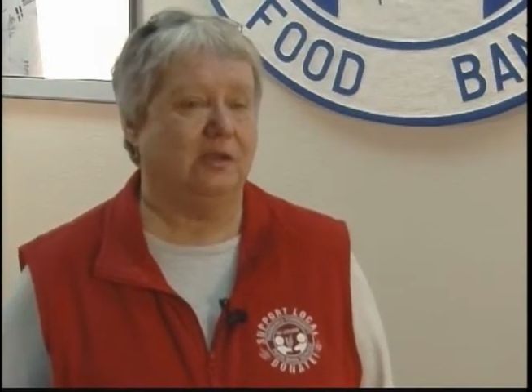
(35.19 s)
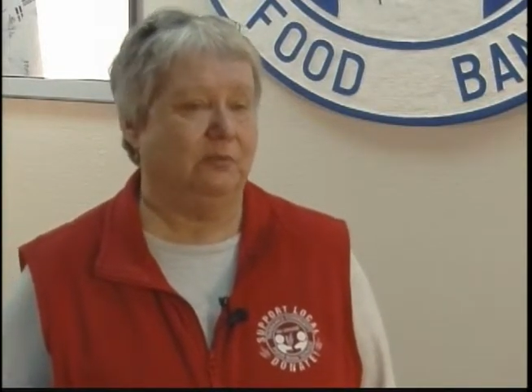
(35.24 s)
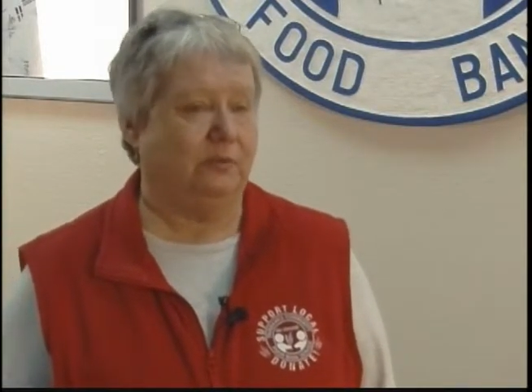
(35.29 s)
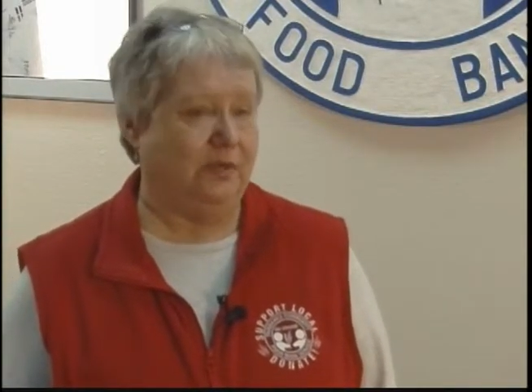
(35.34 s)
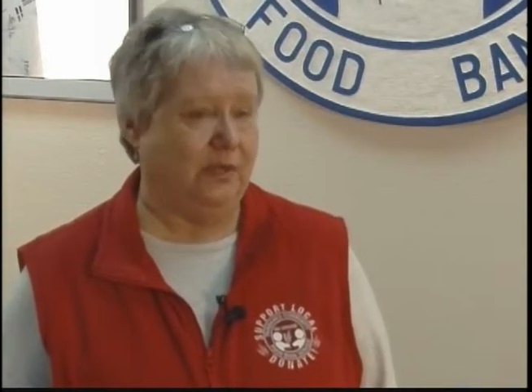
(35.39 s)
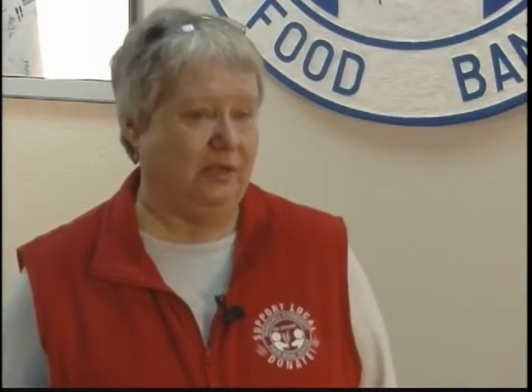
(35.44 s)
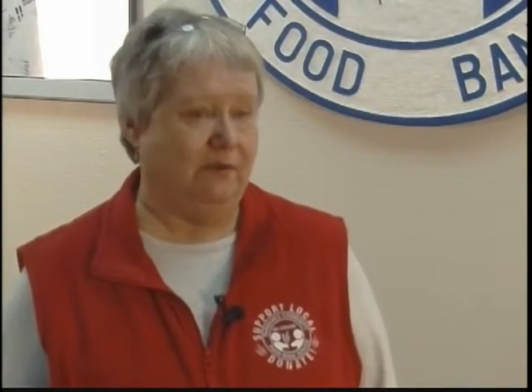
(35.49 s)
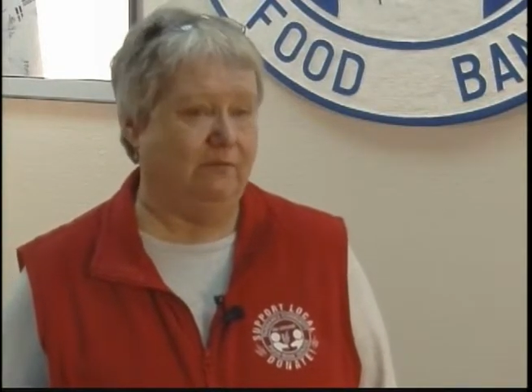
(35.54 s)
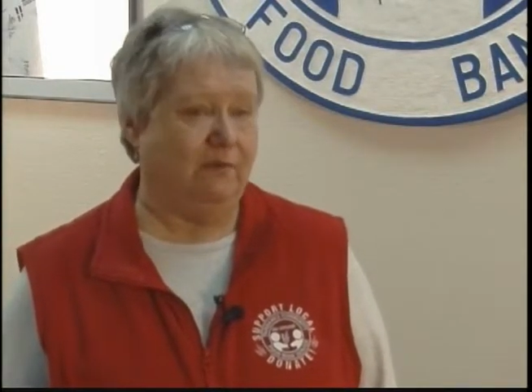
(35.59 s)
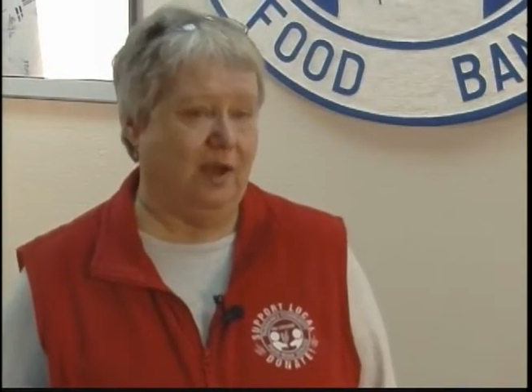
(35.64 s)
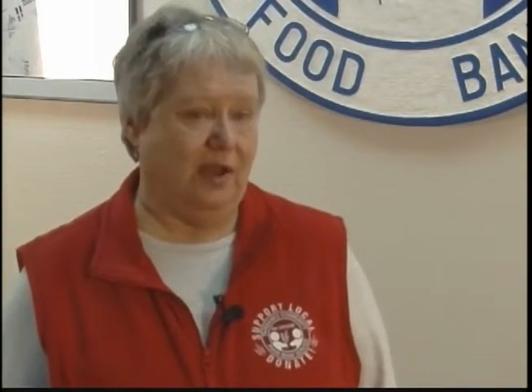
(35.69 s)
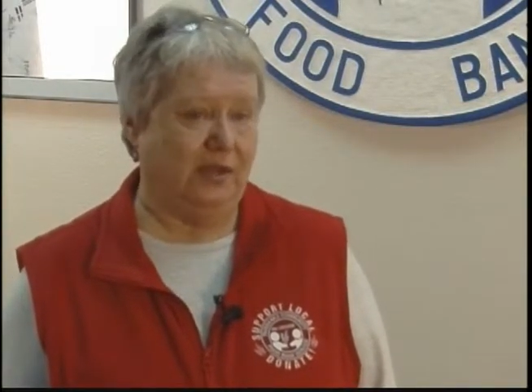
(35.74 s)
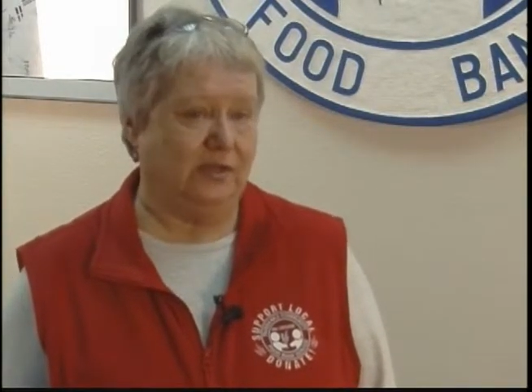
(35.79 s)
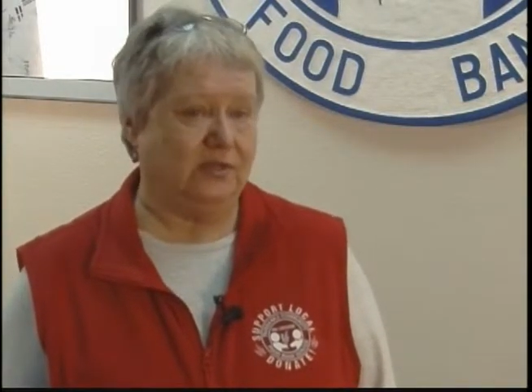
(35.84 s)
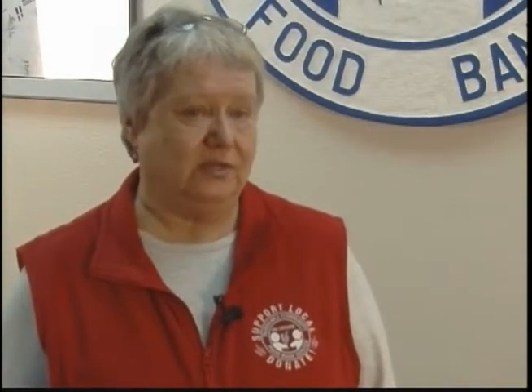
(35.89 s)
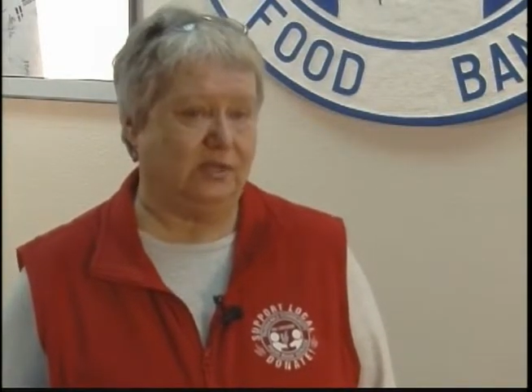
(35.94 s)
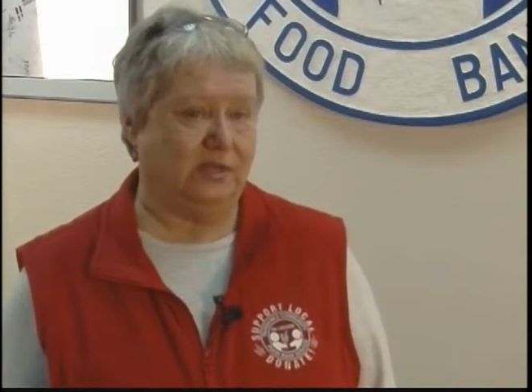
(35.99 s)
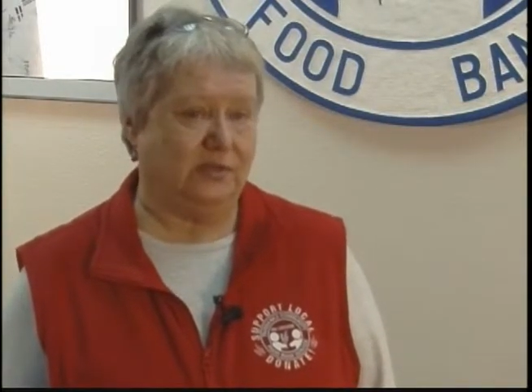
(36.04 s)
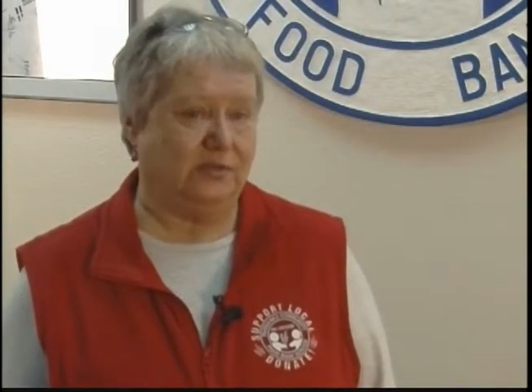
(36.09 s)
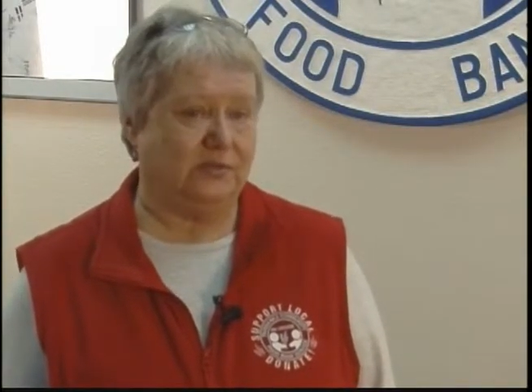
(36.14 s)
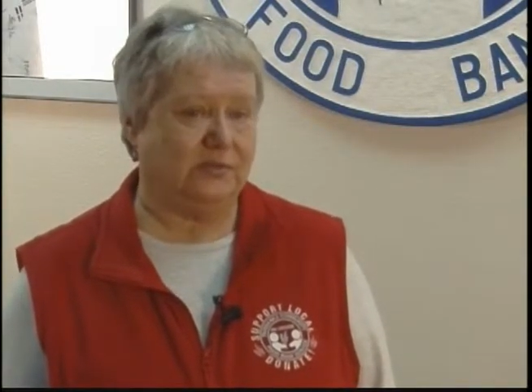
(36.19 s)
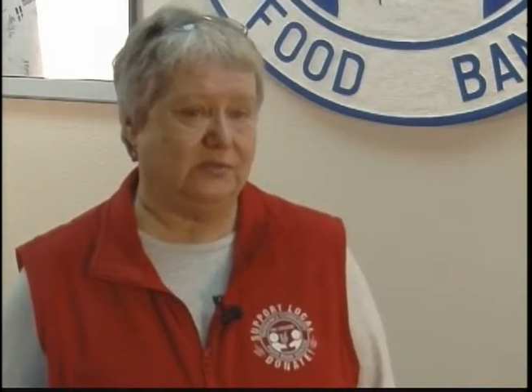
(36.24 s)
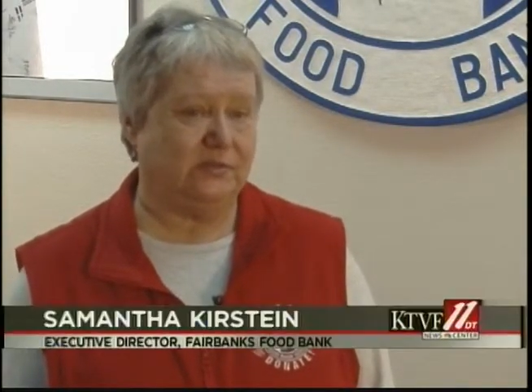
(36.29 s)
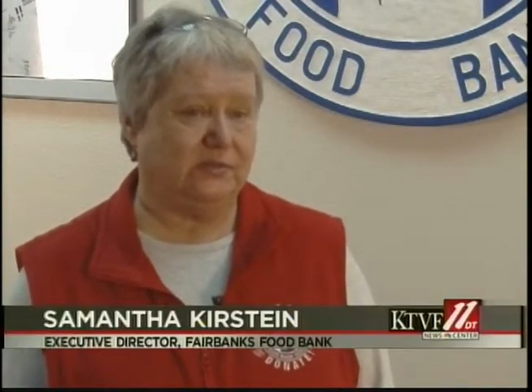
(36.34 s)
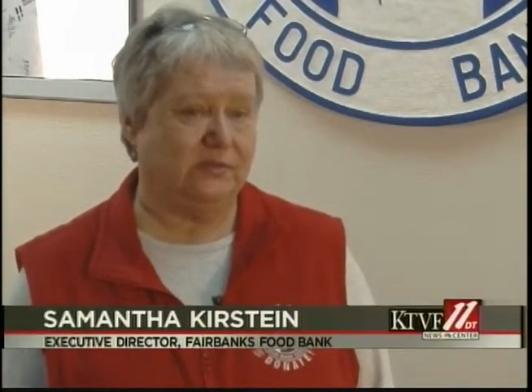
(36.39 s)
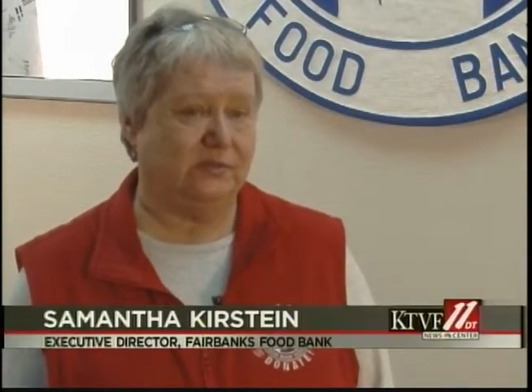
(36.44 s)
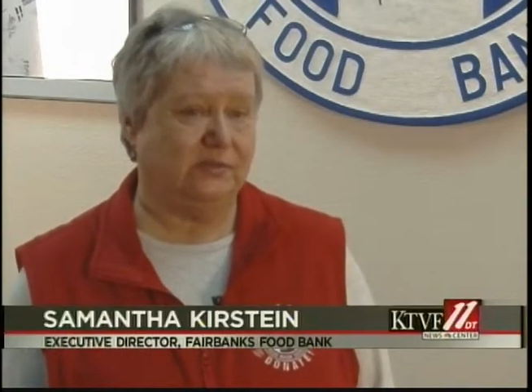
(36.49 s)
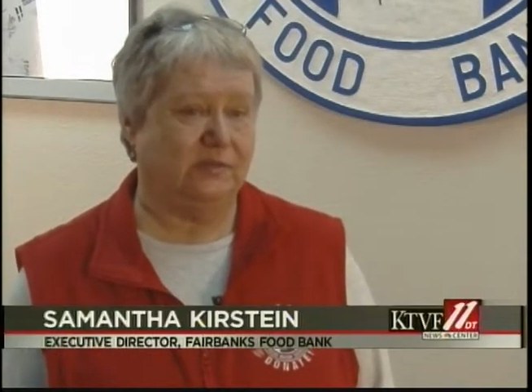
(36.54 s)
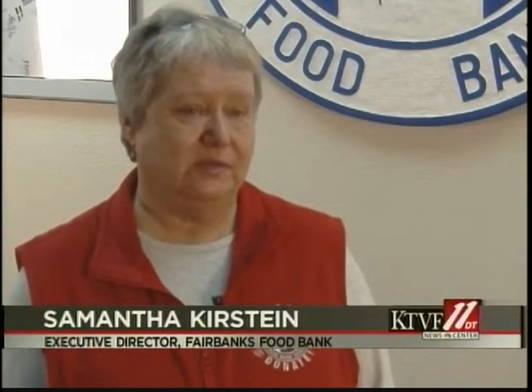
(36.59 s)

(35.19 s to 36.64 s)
We need volunteers,